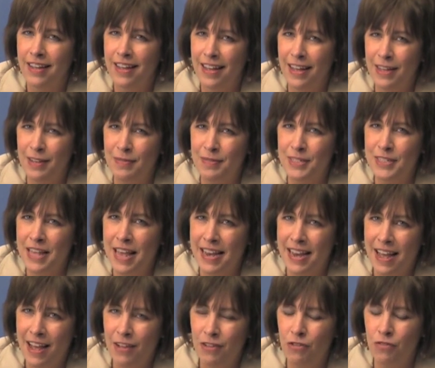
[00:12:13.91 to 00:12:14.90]
Is
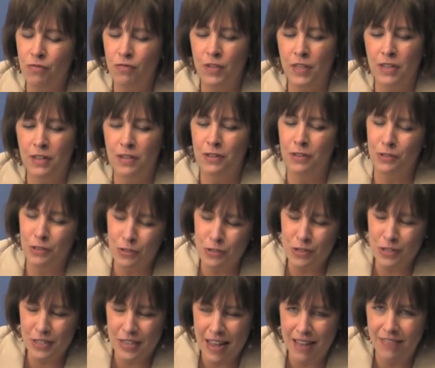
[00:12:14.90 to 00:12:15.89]
that how you feel, or do you
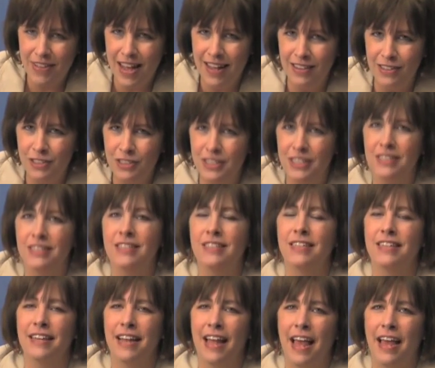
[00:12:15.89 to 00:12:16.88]
just have allergies
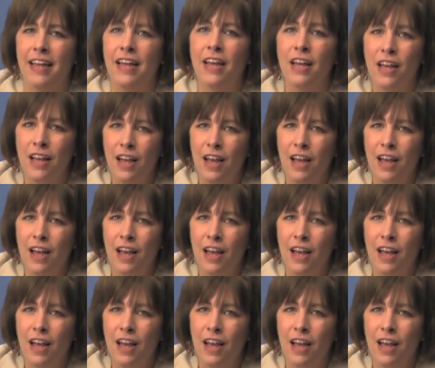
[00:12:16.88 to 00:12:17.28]
today?